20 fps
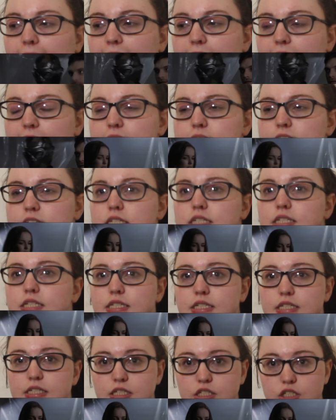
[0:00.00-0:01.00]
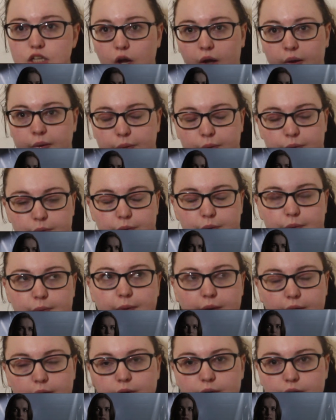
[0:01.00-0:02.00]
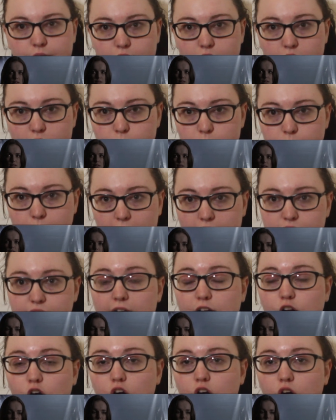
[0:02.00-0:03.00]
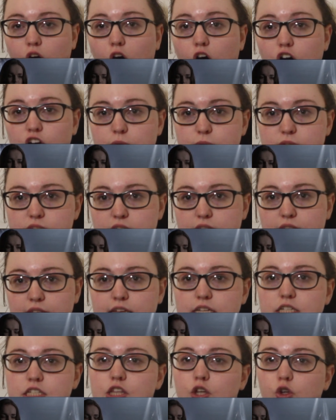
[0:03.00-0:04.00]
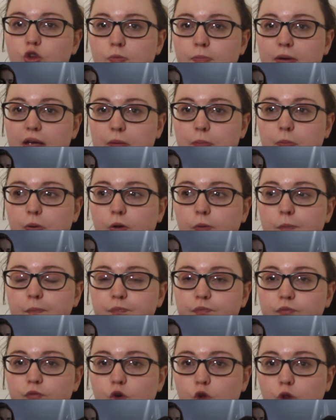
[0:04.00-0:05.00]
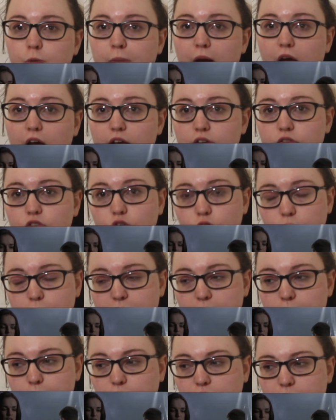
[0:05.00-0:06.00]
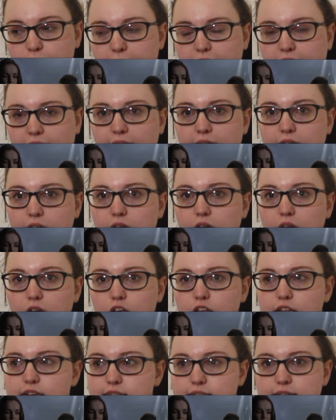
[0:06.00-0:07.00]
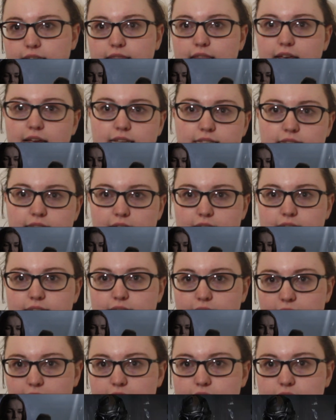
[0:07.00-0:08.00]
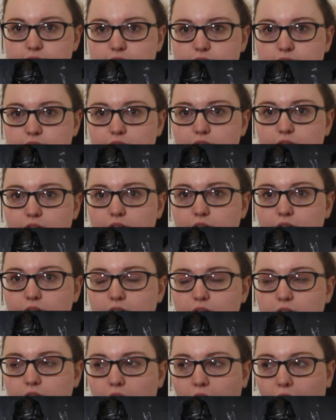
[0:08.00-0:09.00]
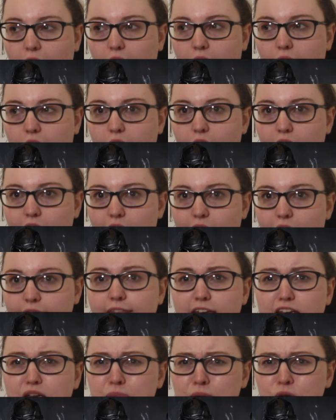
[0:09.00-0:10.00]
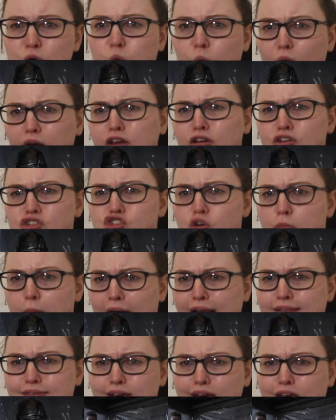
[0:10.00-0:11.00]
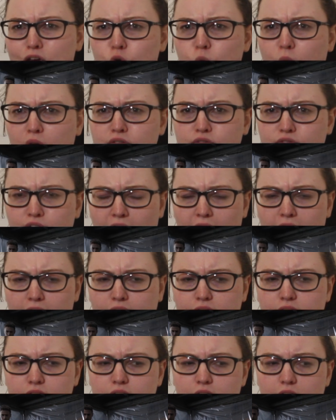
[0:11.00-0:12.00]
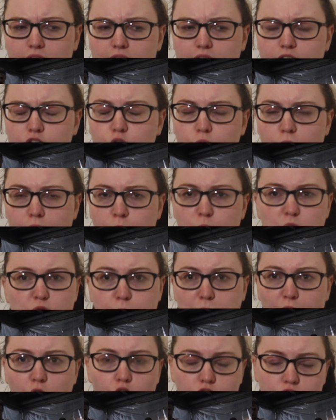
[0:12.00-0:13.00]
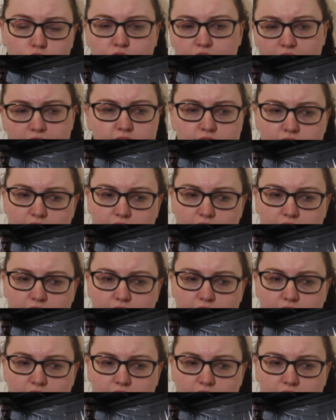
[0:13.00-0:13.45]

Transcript: is, so when I've had arguments and things, the other person or people have been like, you did this, this, this. And they can be quite dramatic and quite violent, and it was because of this,